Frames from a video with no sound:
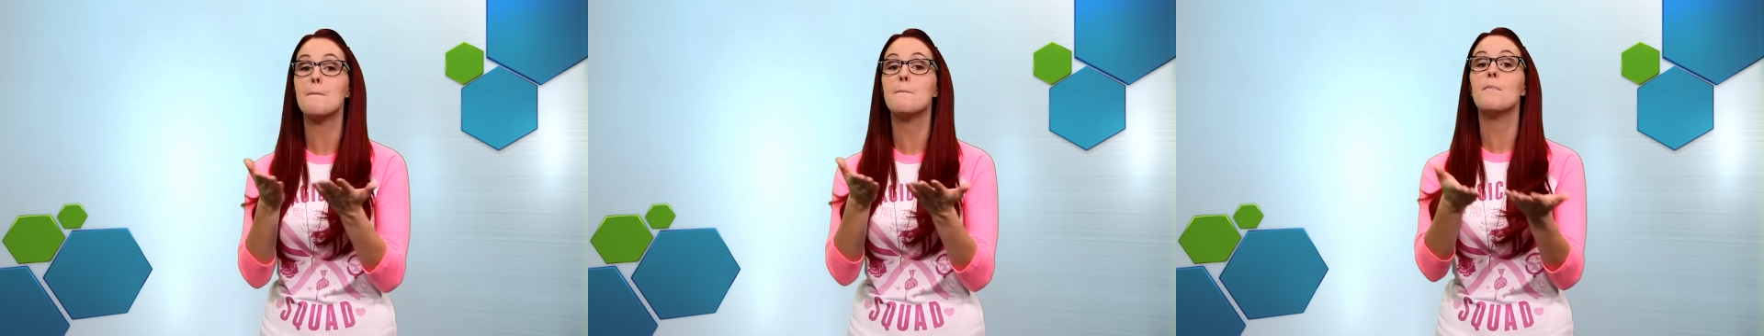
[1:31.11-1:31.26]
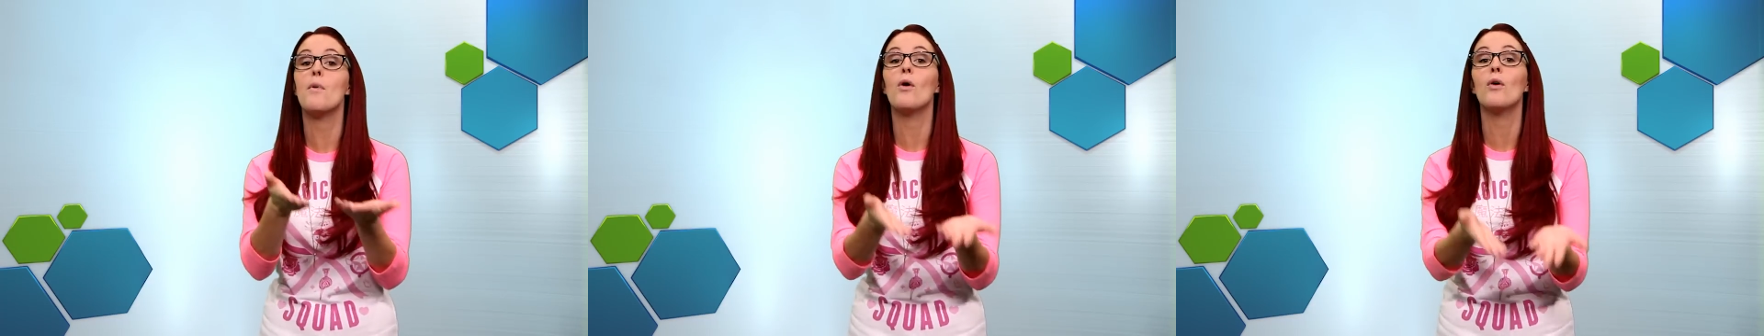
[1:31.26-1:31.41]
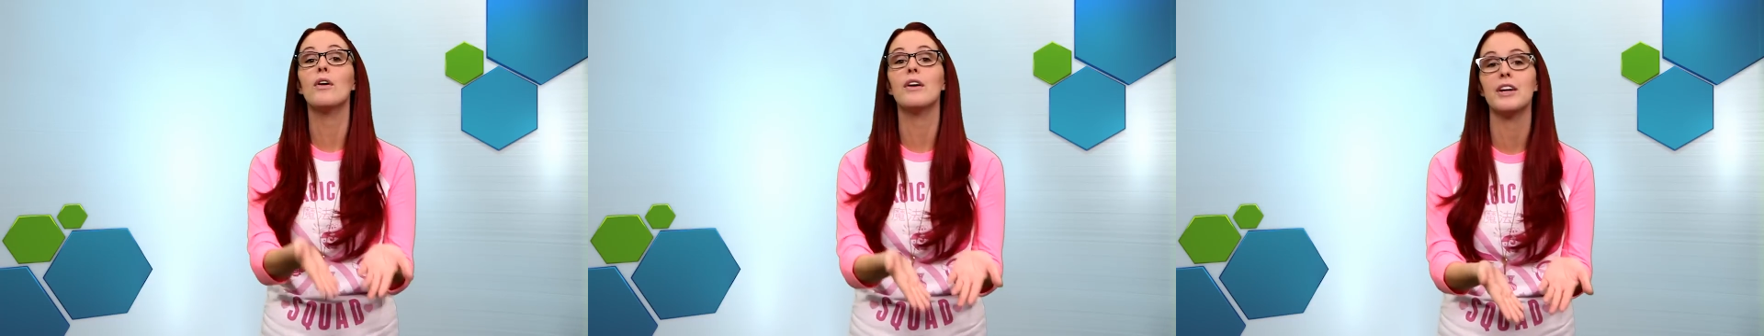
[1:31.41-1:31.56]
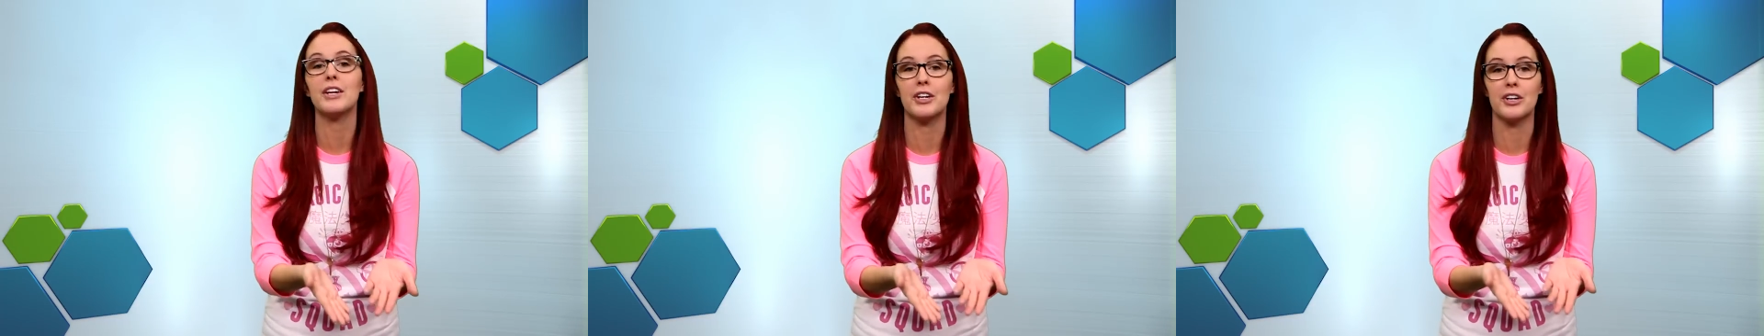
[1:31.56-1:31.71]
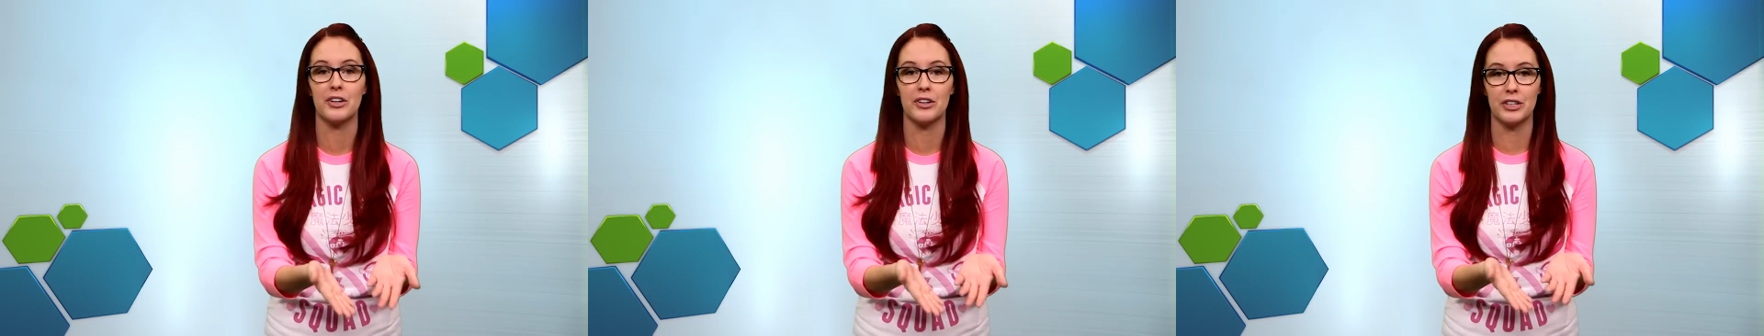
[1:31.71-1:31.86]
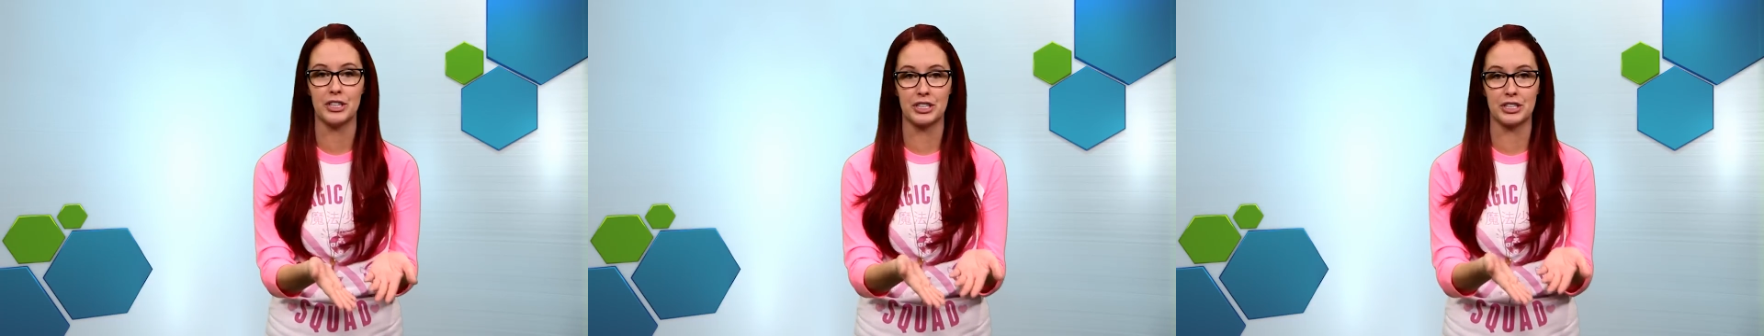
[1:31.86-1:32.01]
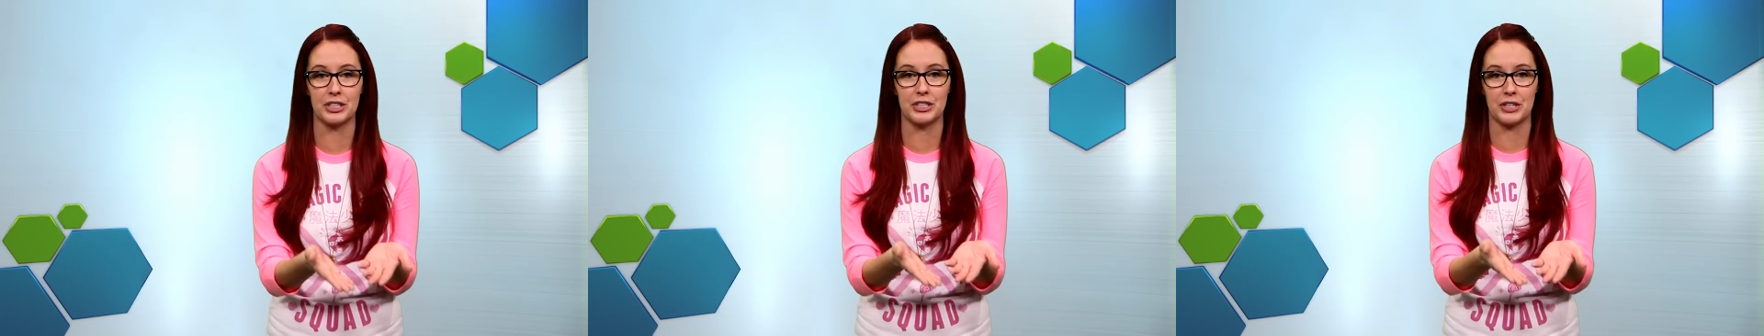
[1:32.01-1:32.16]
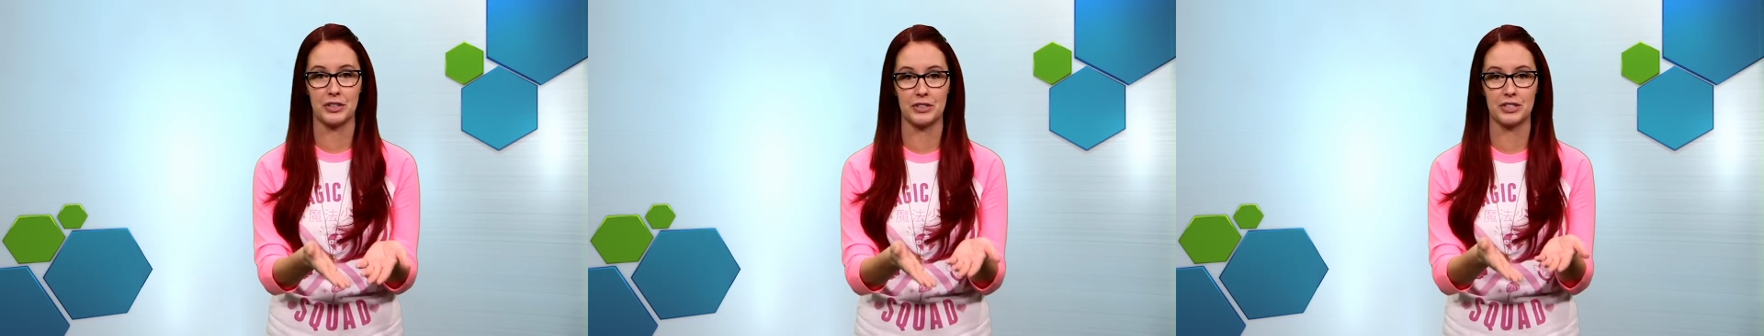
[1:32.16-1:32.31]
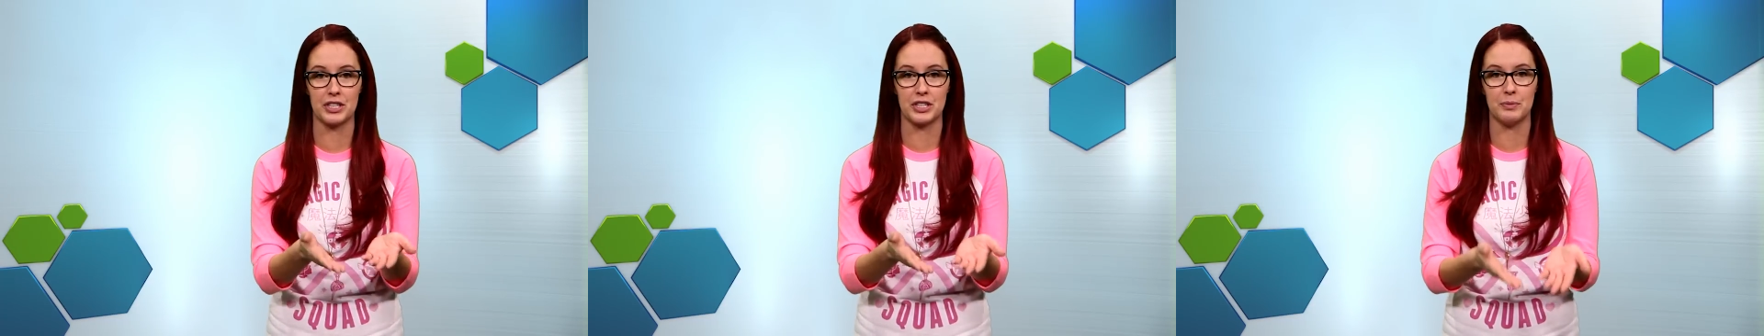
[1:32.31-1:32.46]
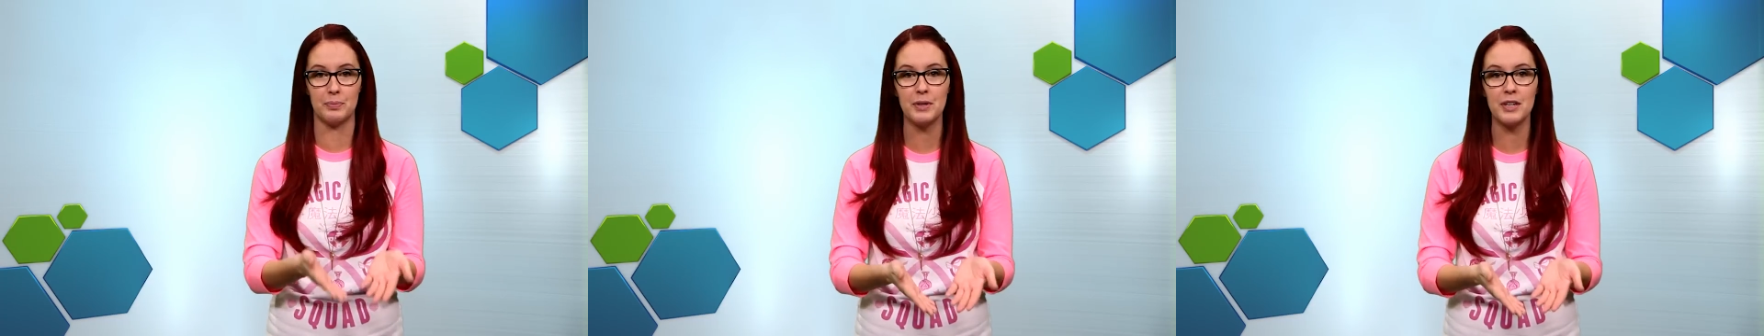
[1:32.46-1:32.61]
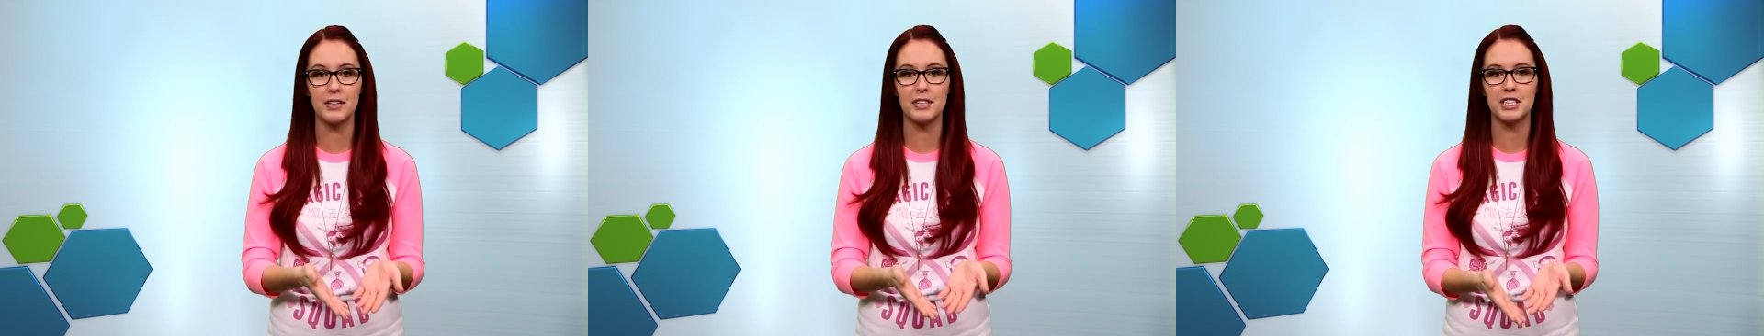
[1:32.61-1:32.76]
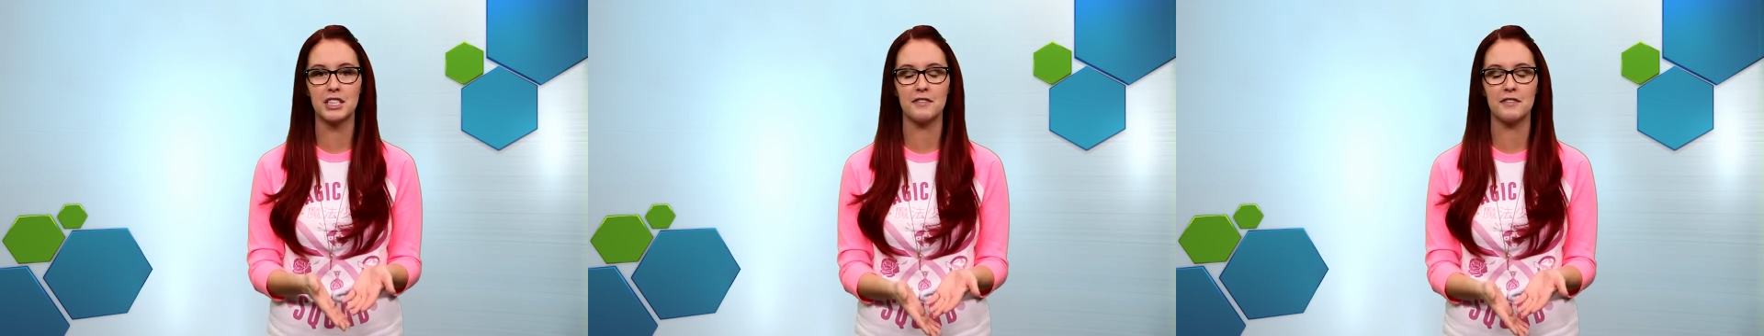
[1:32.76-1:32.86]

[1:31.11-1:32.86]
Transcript: more encouraged to turn to the books